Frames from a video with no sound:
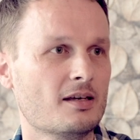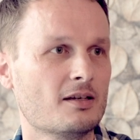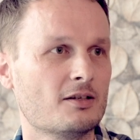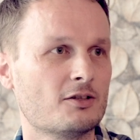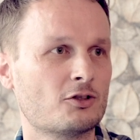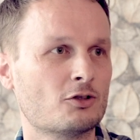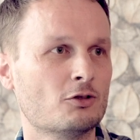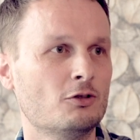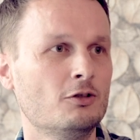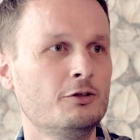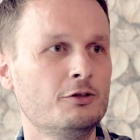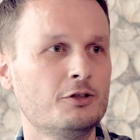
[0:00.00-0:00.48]

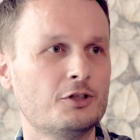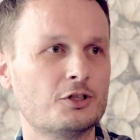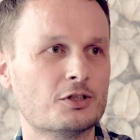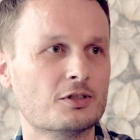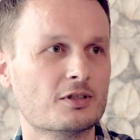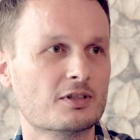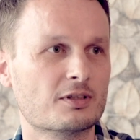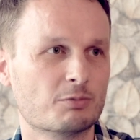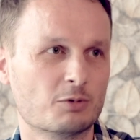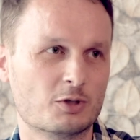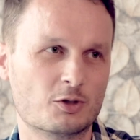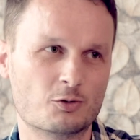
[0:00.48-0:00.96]

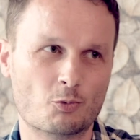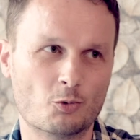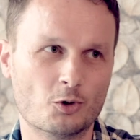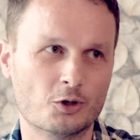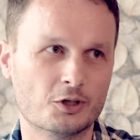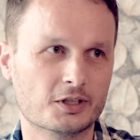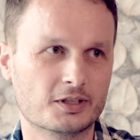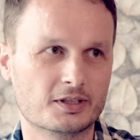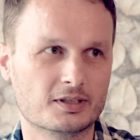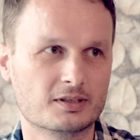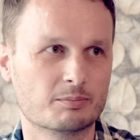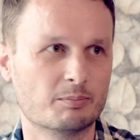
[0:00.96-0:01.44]
solutions which
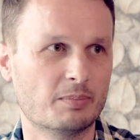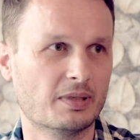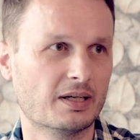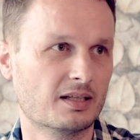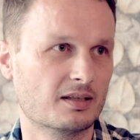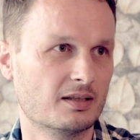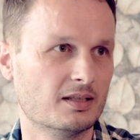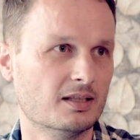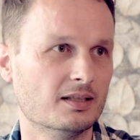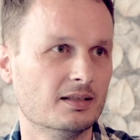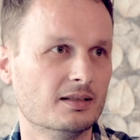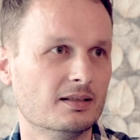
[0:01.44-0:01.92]
worked
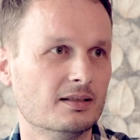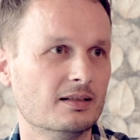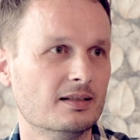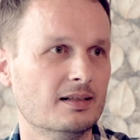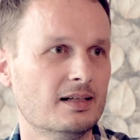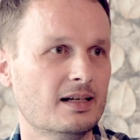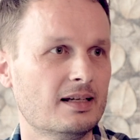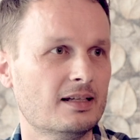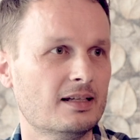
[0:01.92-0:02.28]
back then